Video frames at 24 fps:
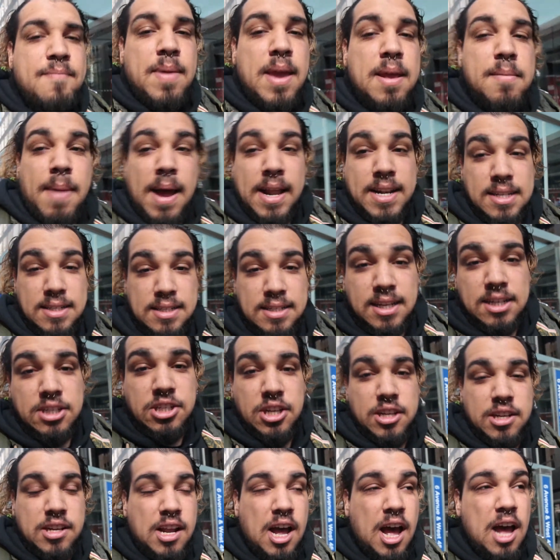made my
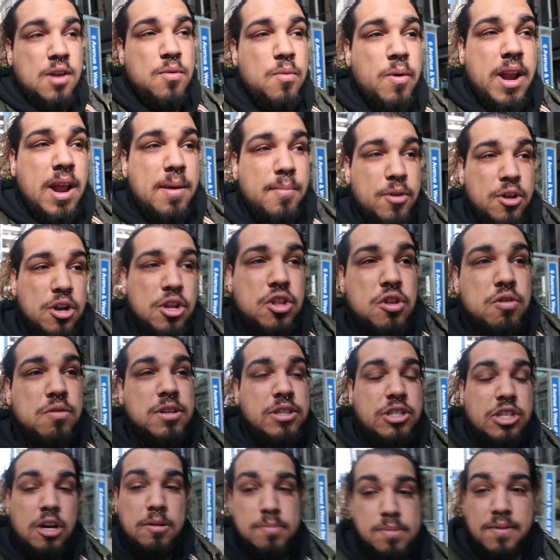decision on what I'm going to do
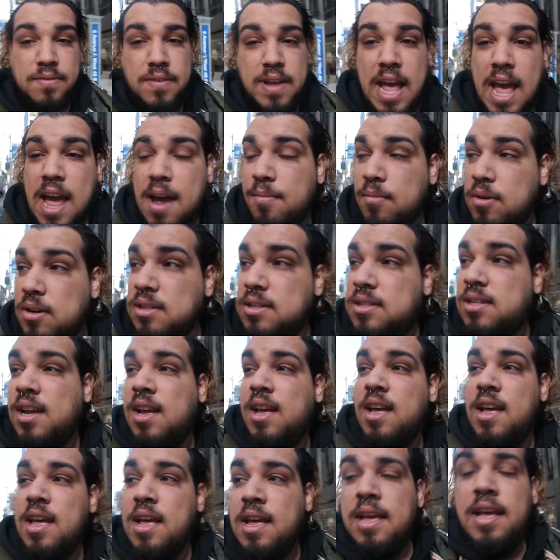in terms of cameras,
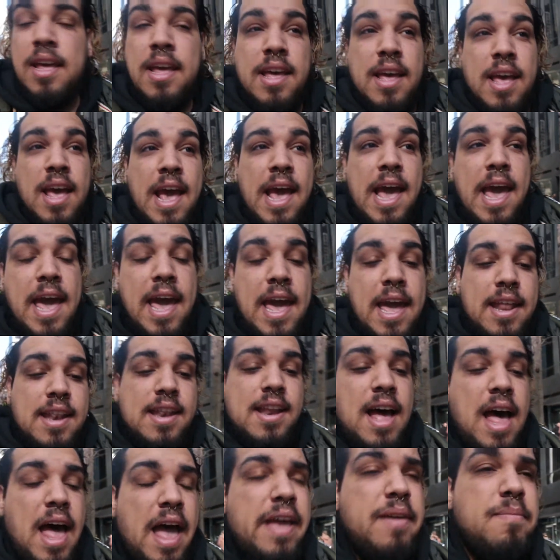and
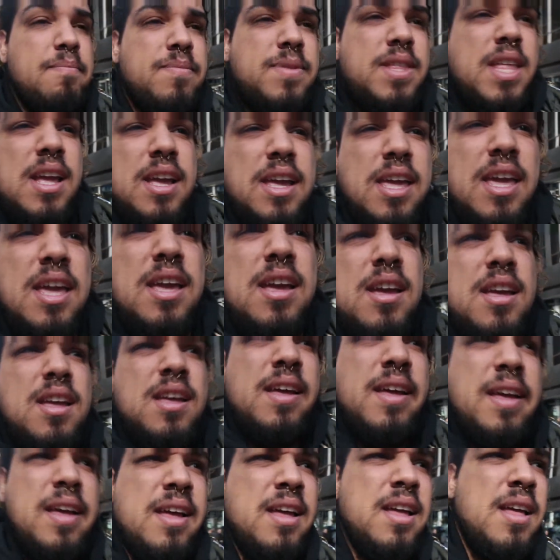I'm thinking
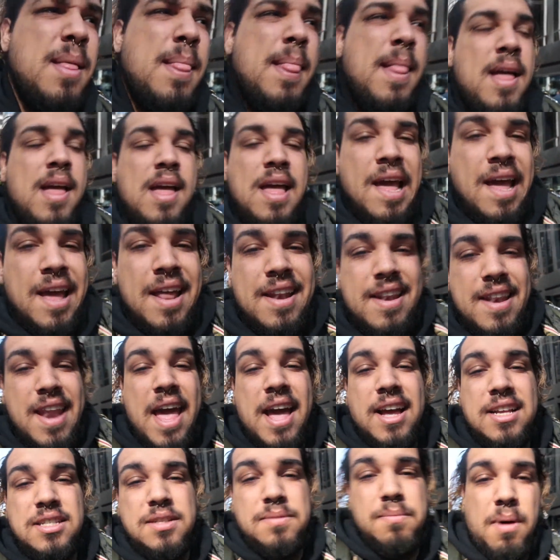
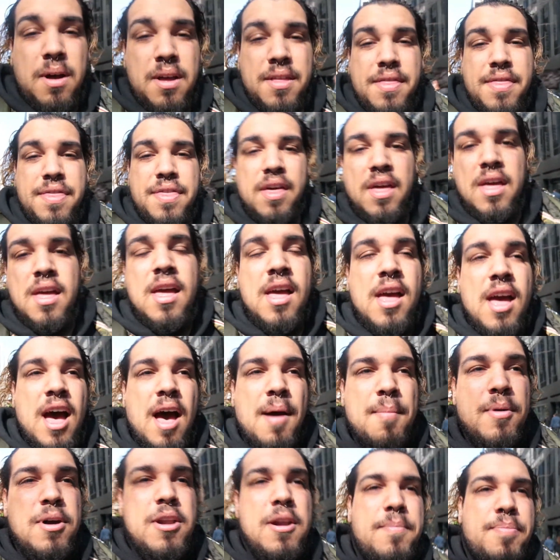next month
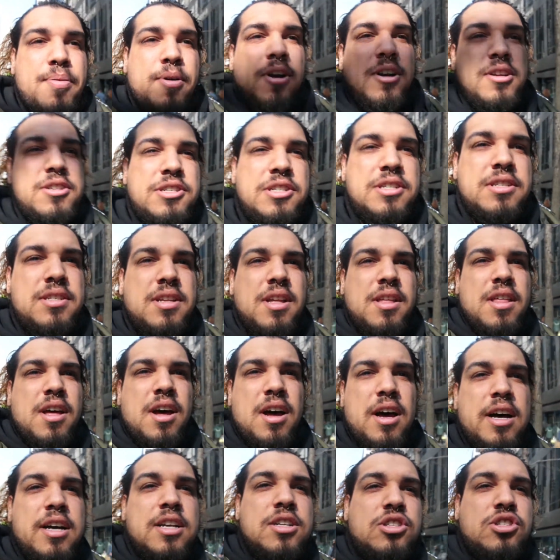I'm going to purchase
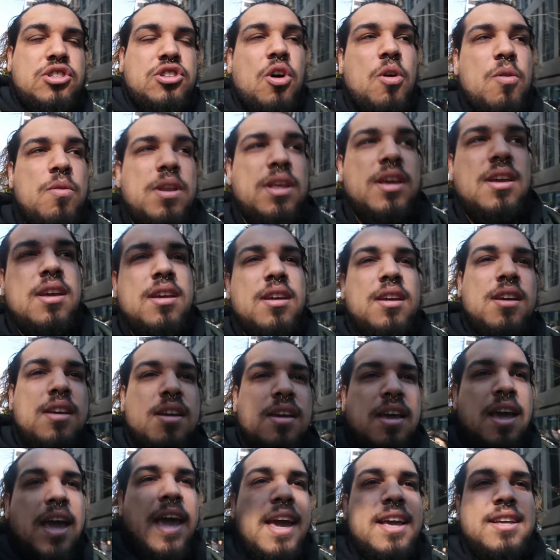the Sony
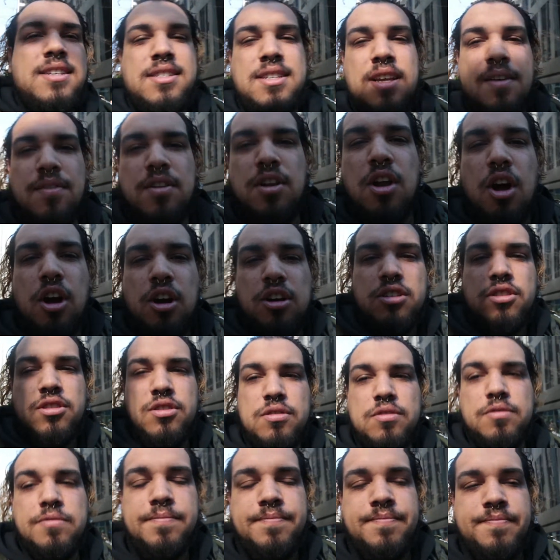A7R
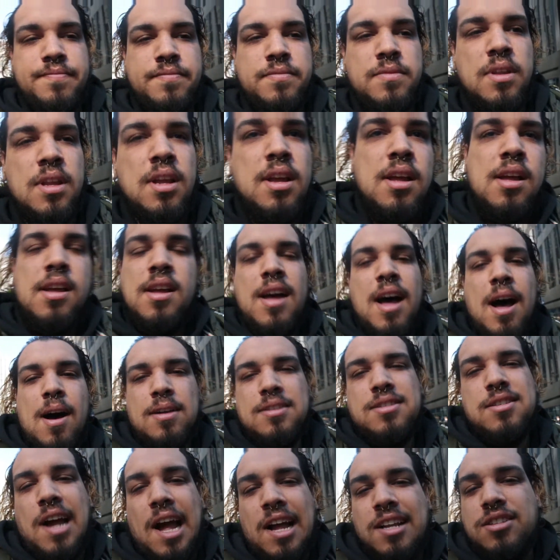II.
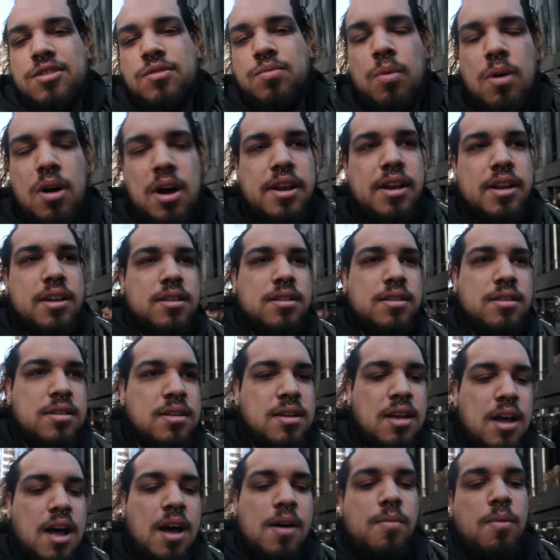I just want it.
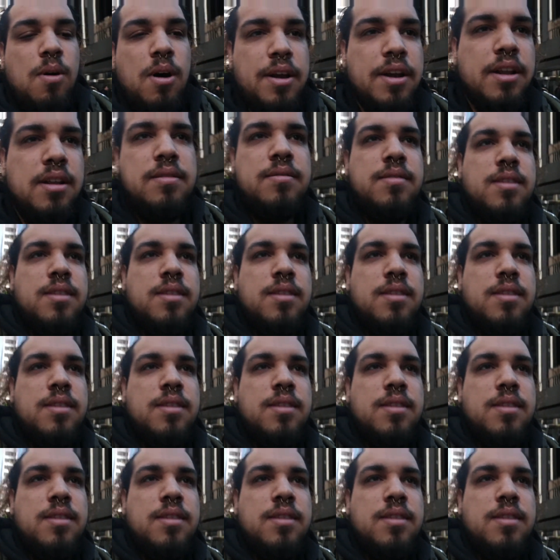I want it.